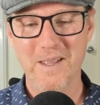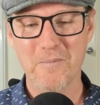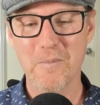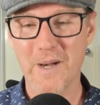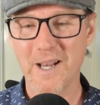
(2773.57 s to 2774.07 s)

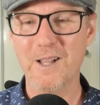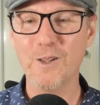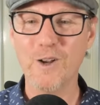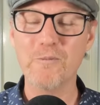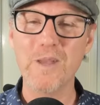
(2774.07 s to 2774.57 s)
But a
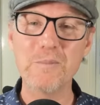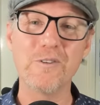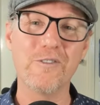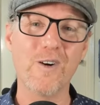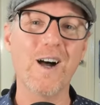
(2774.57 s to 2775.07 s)
lot of people
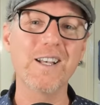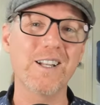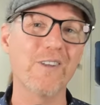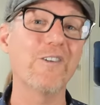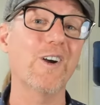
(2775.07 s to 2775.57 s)
find
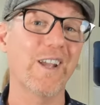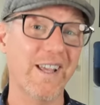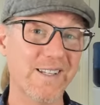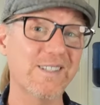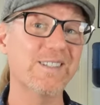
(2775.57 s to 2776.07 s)
it a very
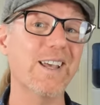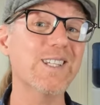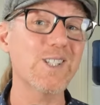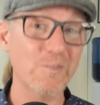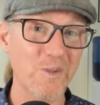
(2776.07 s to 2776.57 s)

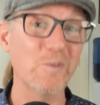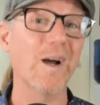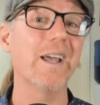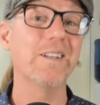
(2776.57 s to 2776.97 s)
accessible way